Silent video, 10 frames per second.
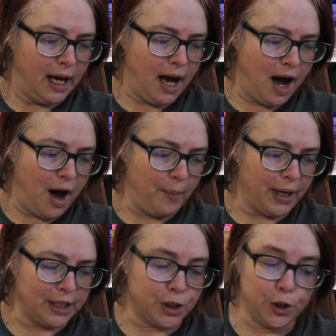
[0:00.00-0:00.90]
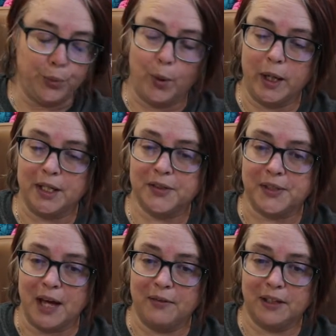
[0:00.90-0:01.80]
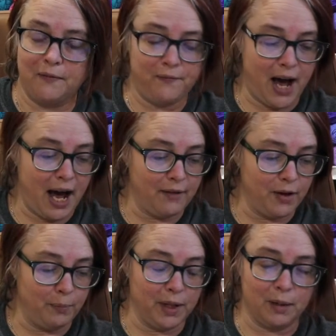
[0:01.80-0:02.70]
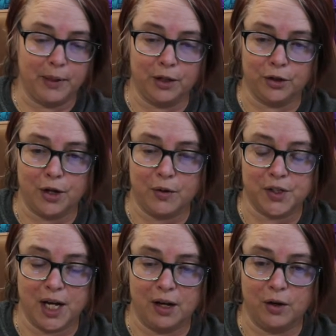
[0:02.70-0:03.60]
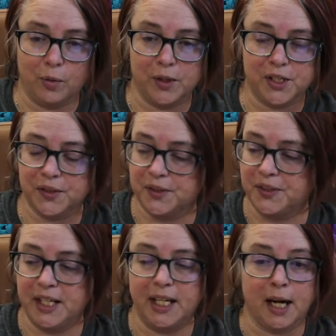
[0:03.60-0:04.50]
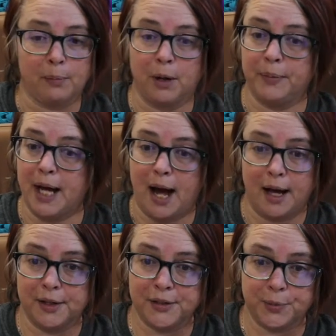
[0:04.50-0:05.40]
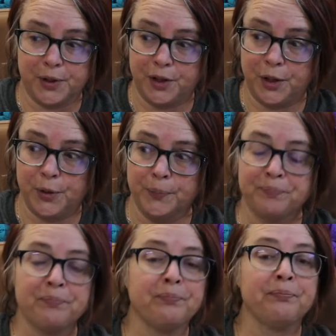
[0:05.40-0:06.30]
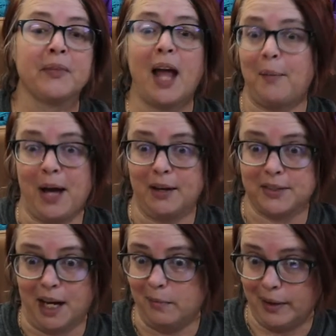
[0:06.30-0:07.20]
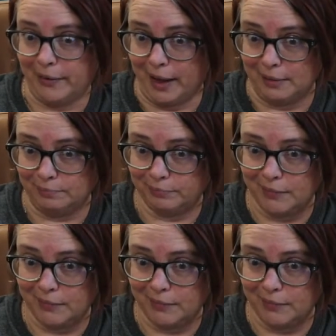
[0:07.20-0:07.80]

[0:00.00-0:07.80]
a 2.75 millimeter crochet hook, which is a C, and I'm going to be honest with you, I'm not excited about that.